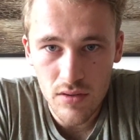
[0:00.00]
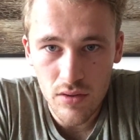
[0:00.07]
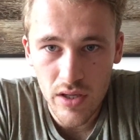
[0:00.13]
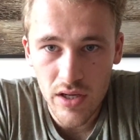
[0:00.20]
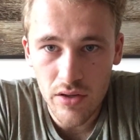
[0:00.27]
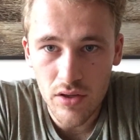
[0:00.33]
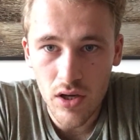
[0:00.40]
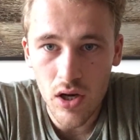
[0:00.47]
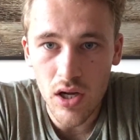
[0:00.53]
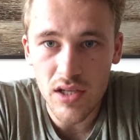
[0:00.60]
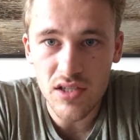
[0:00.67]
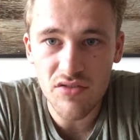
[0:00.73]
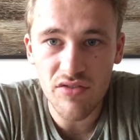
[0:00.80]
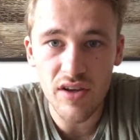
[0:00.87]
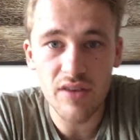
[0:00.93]
Do I know the
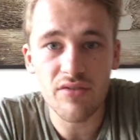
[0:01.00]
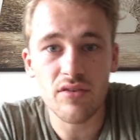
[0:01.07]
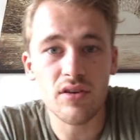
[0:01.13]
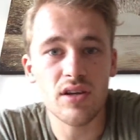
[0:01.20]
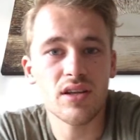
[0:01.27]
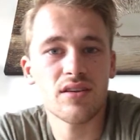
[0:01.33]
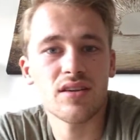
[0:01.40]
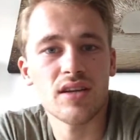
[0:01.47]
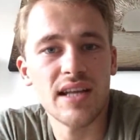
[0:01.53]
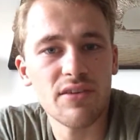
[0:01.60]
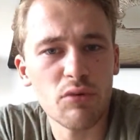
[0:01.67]
college FIFA in